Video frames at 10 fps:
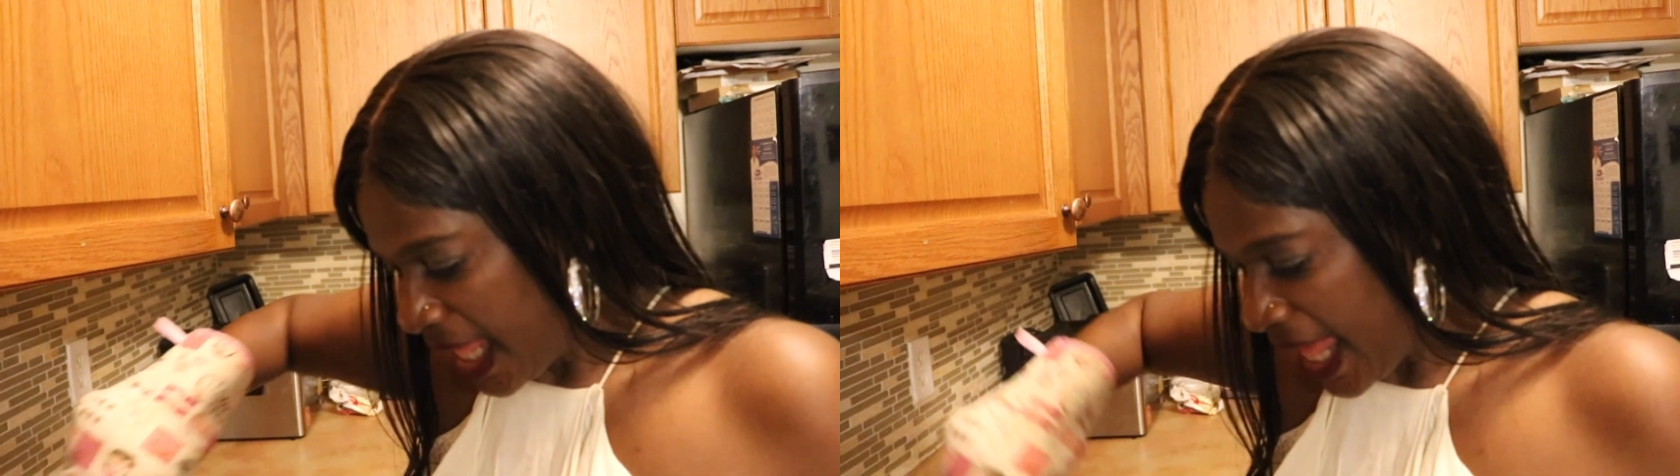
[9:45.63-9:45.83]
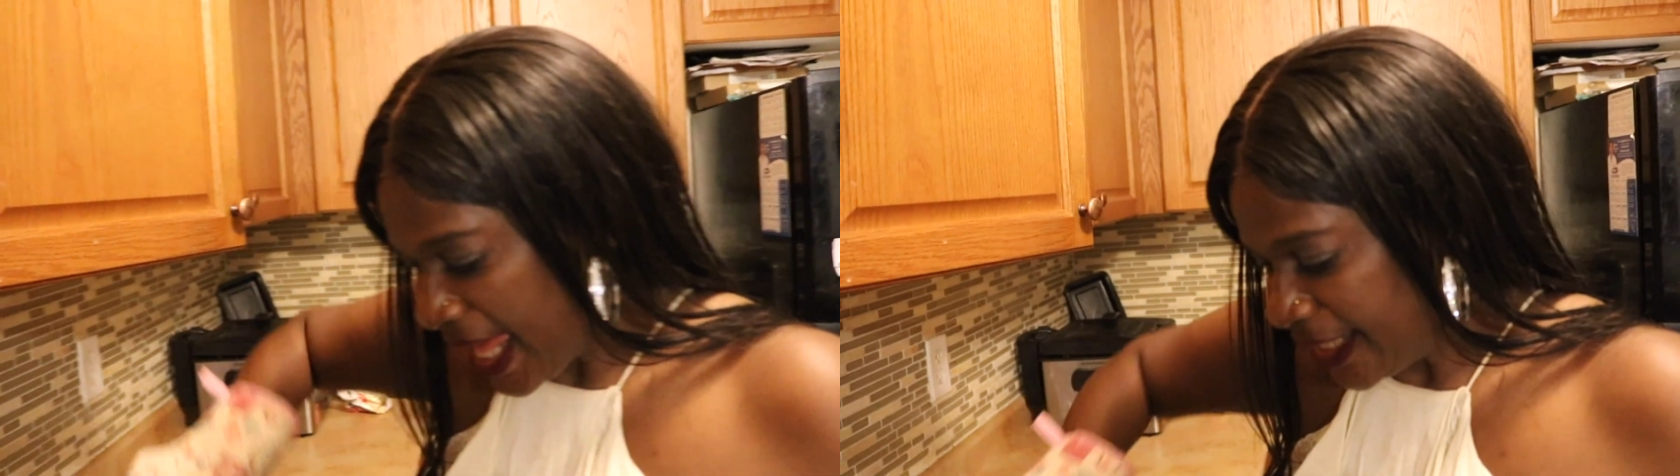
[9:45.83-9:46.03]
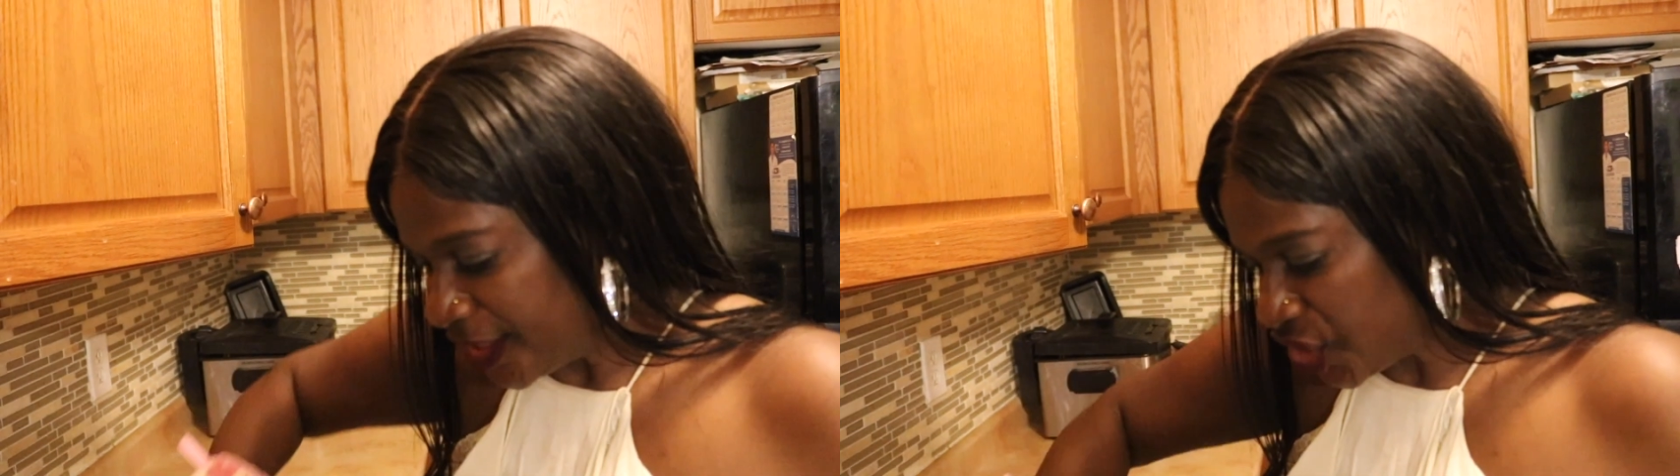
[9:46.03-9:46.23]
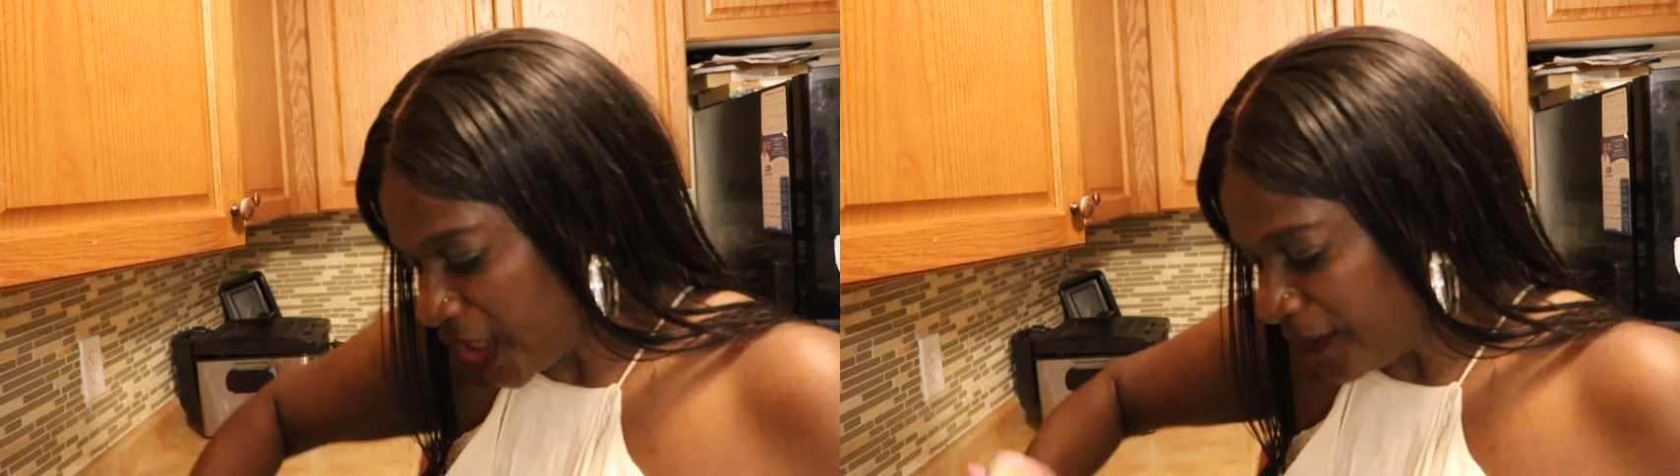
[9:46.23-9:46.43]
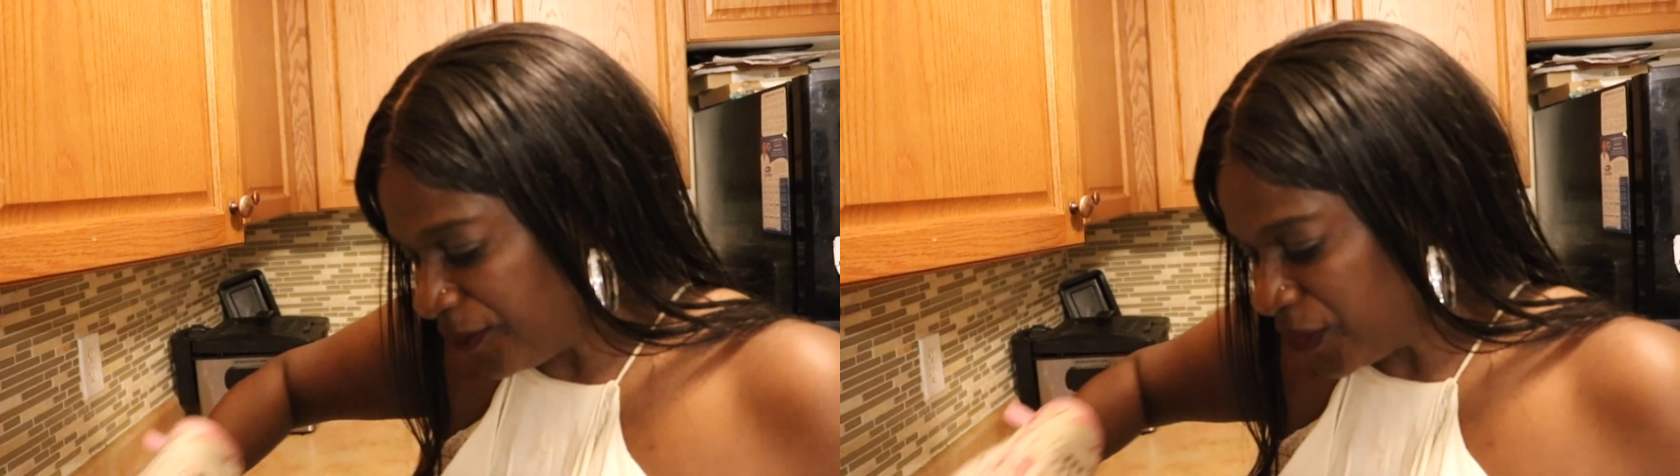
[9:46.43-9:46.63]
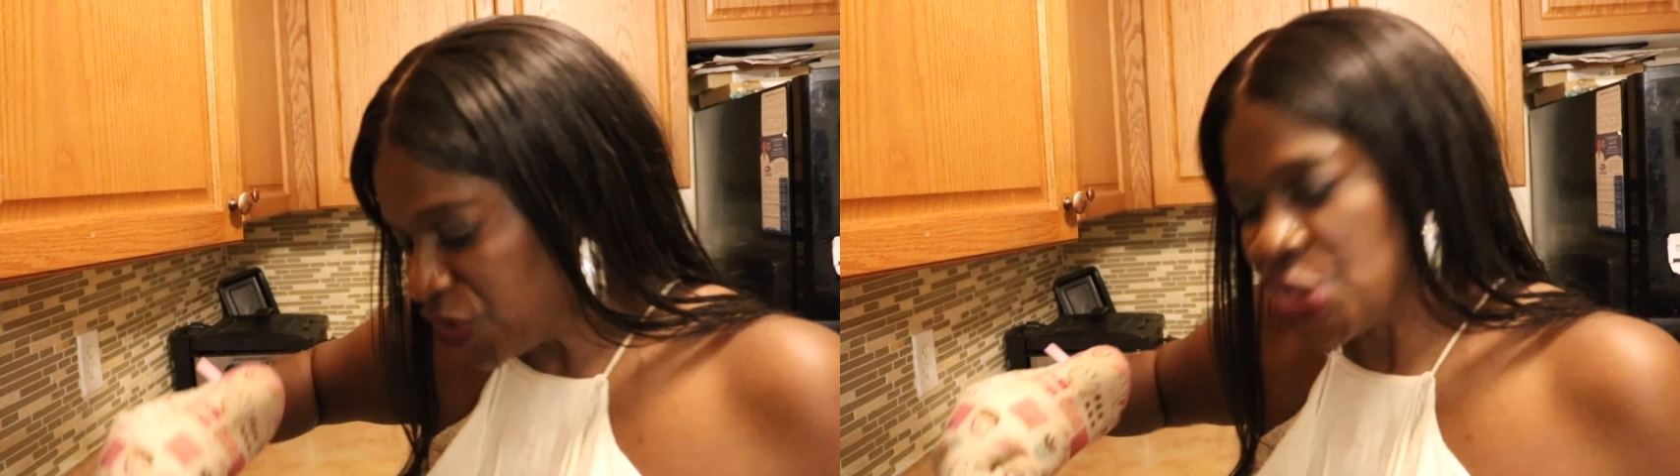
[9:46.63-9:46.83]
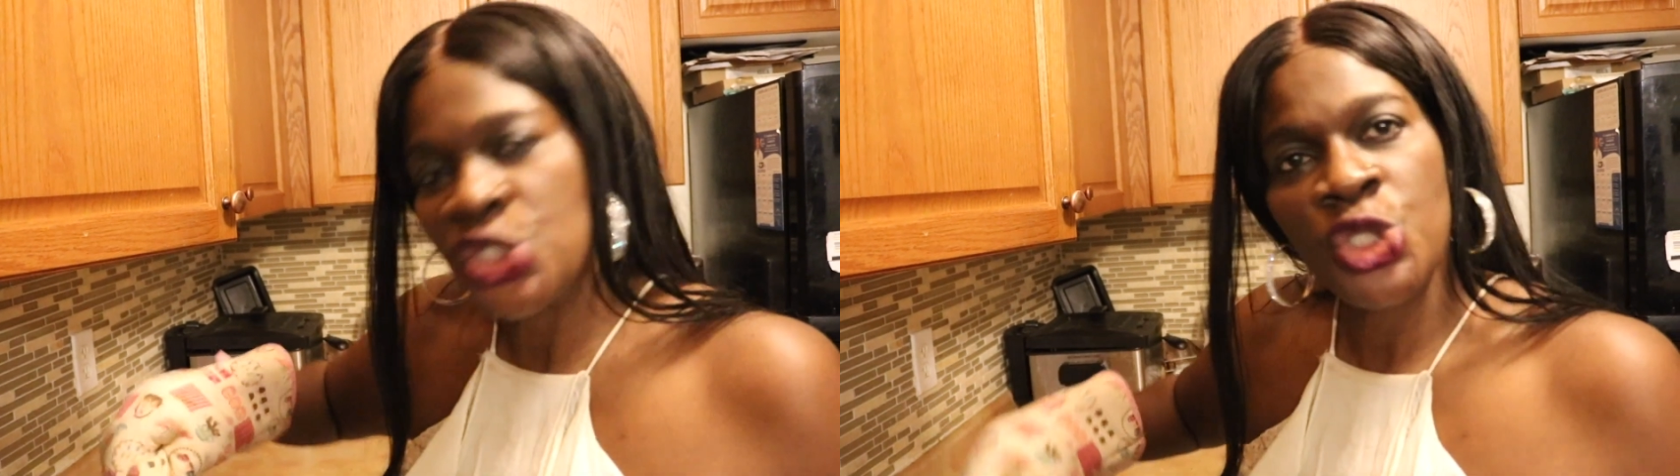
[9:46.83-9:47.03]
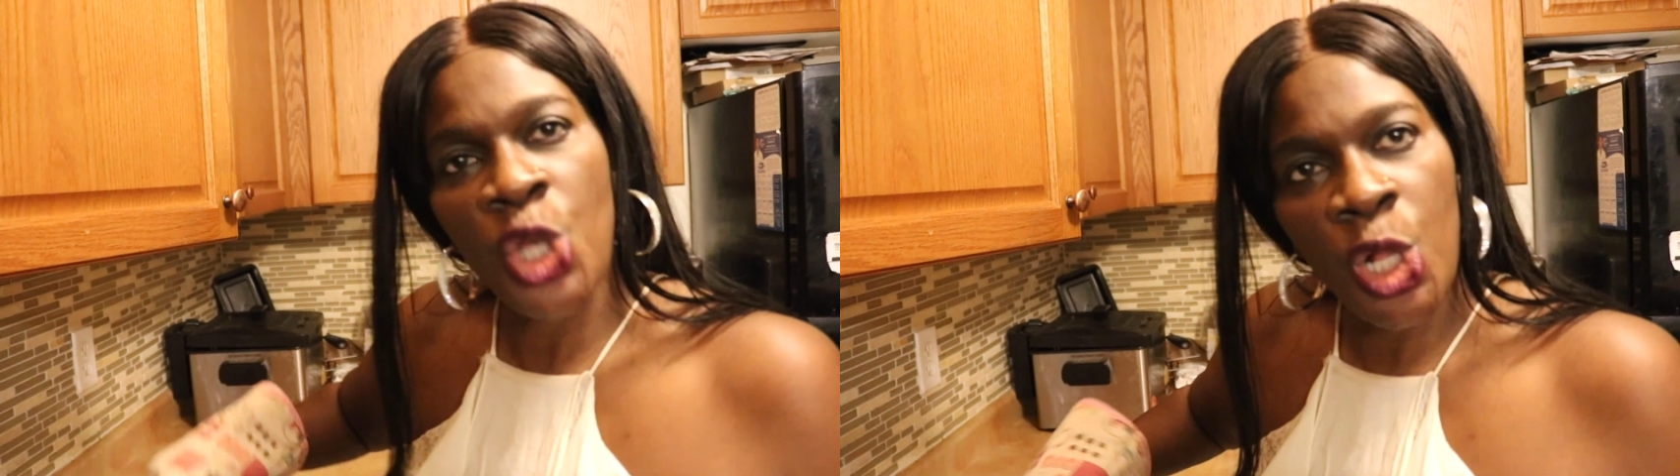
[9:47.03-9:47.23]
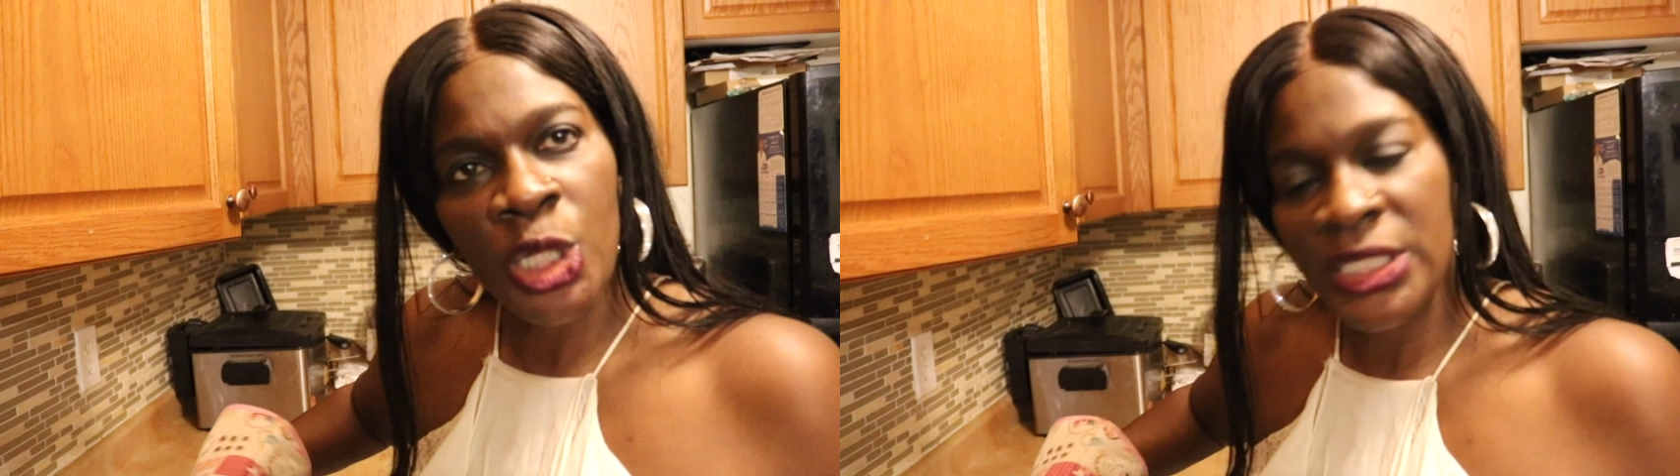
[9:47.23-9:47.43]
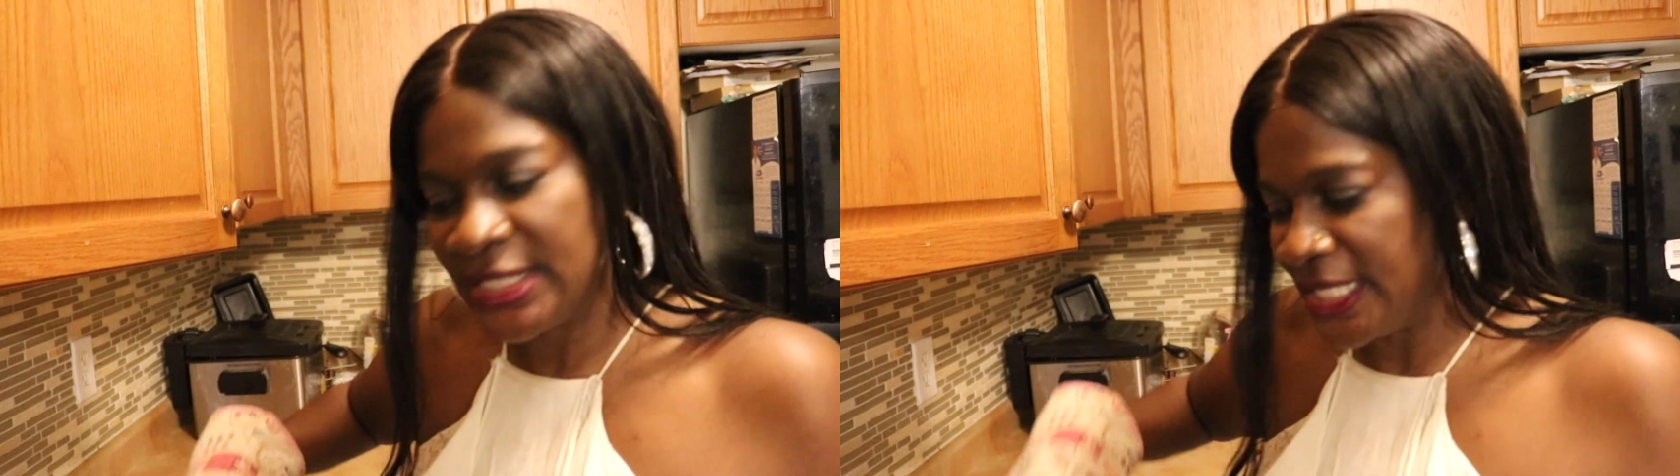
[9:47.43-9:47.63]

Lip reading: I checked for the salt